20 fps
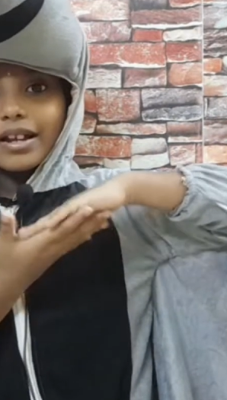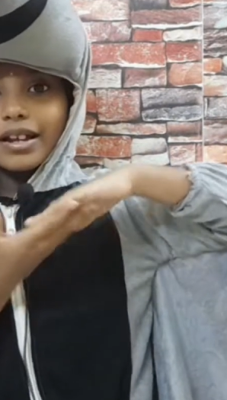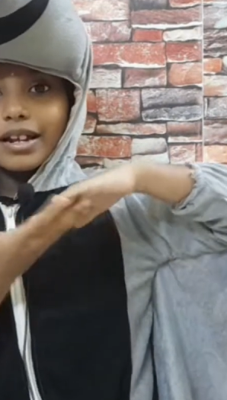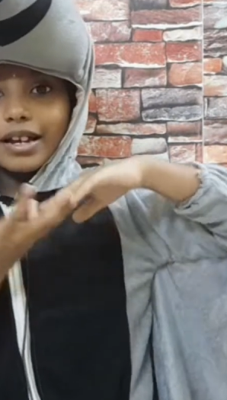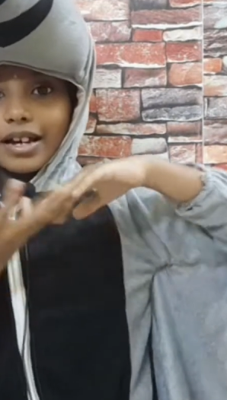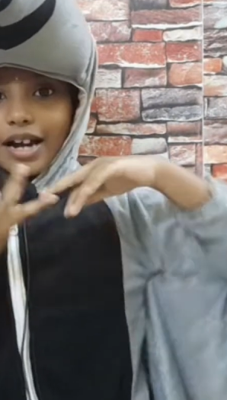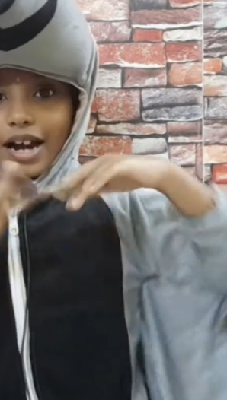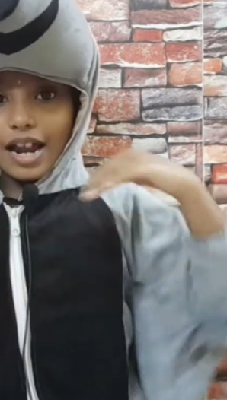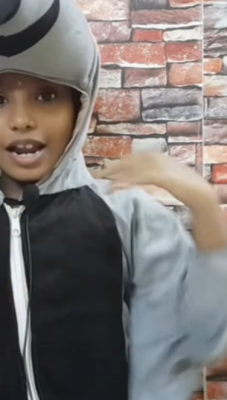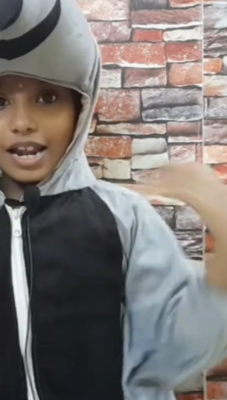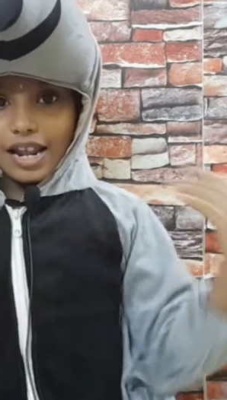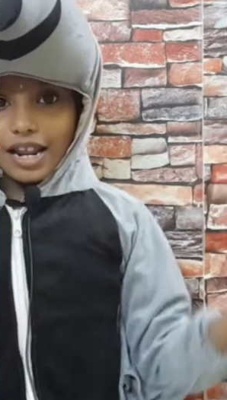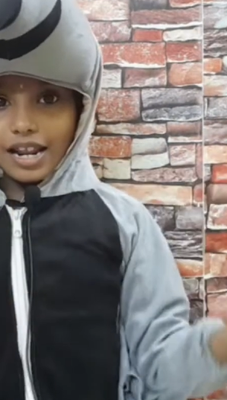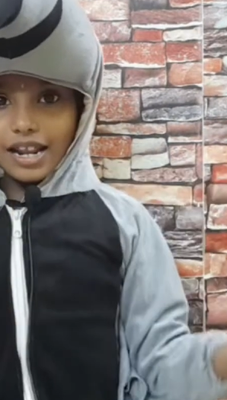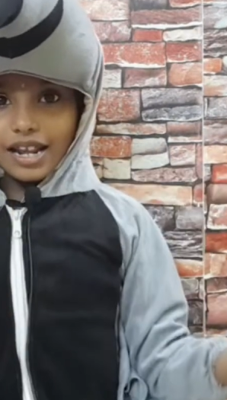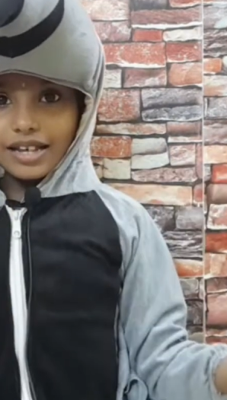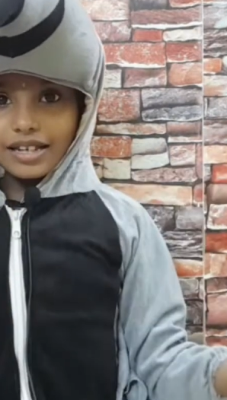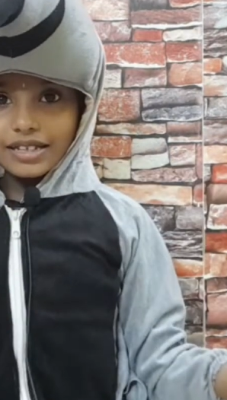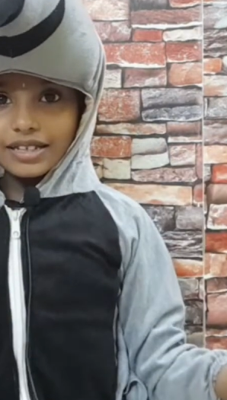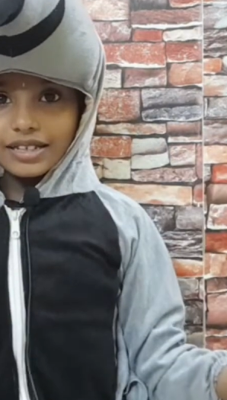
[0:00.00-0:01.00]
The
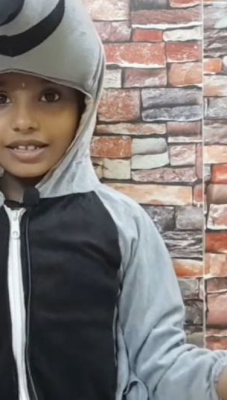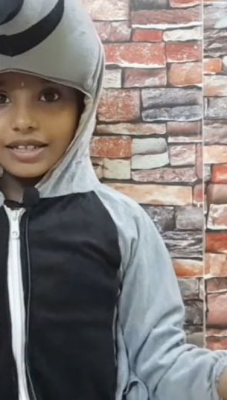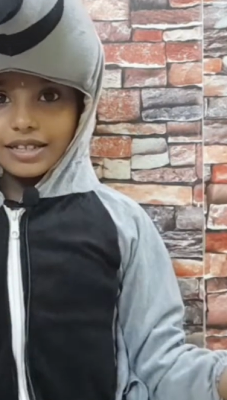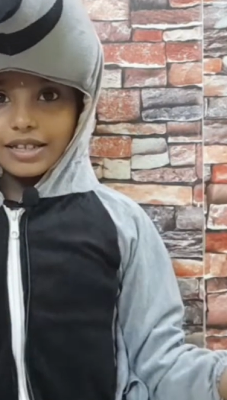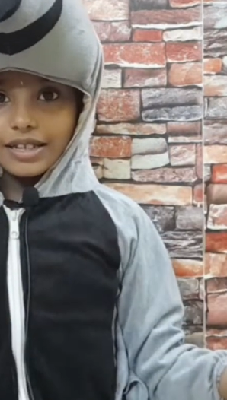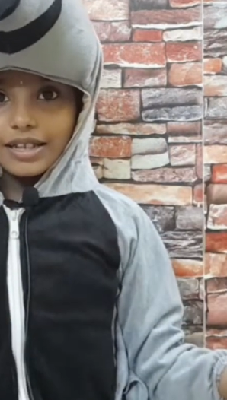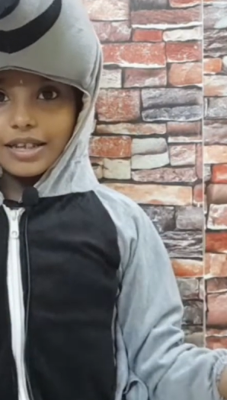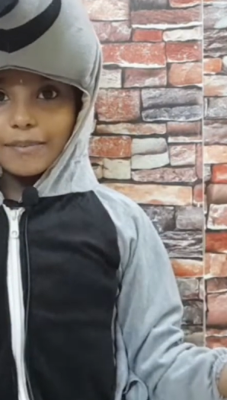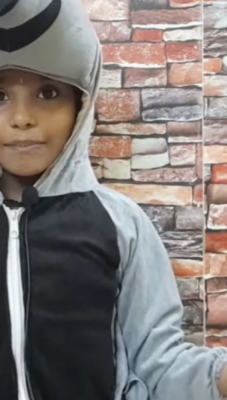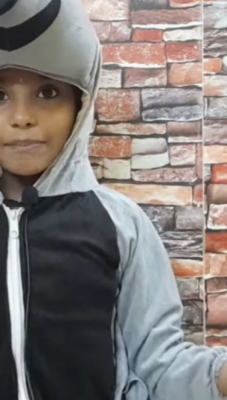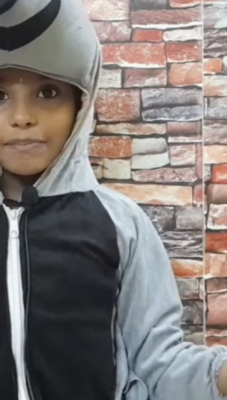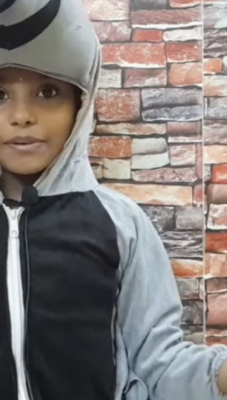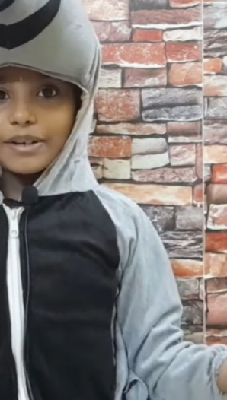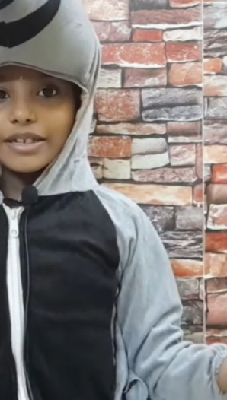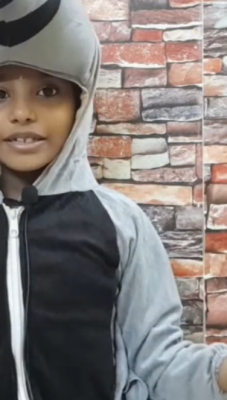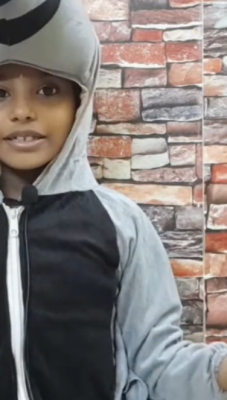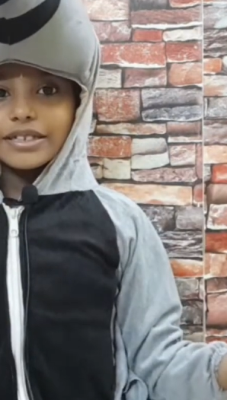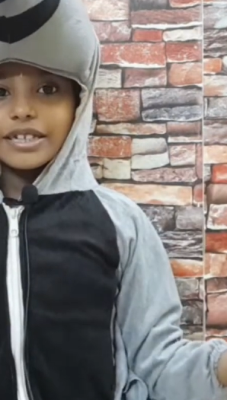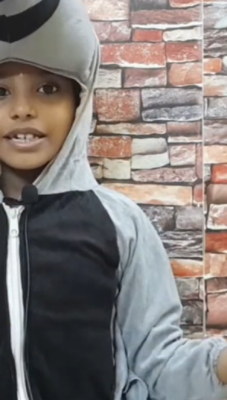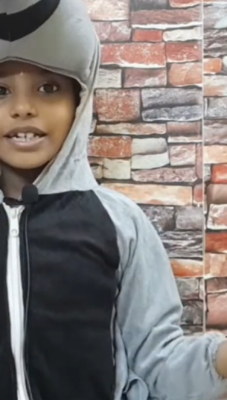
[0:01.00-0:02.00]
color of the
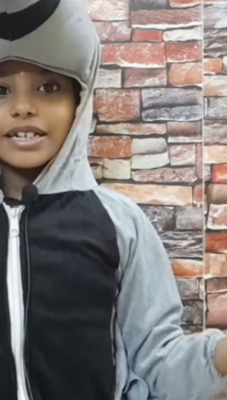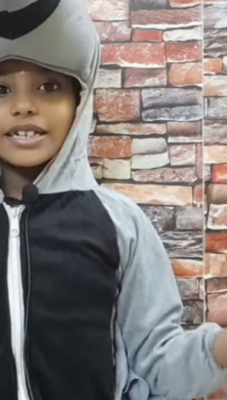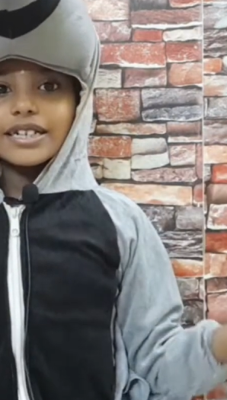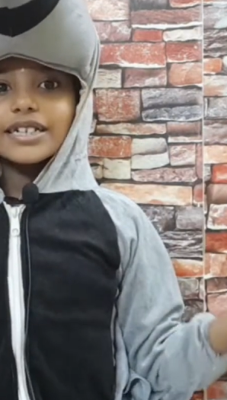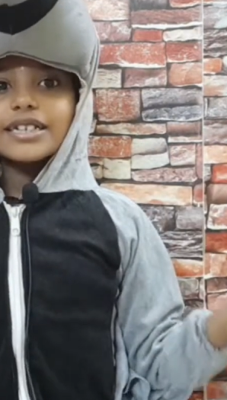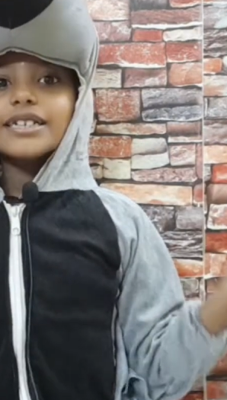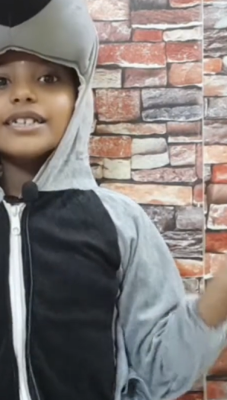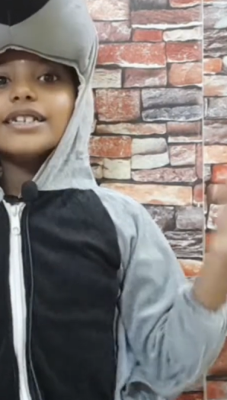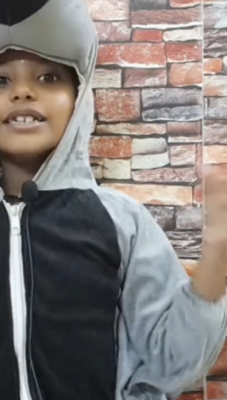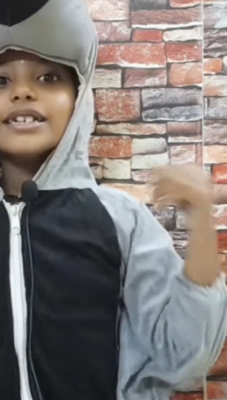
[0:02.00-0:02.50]
pigeon is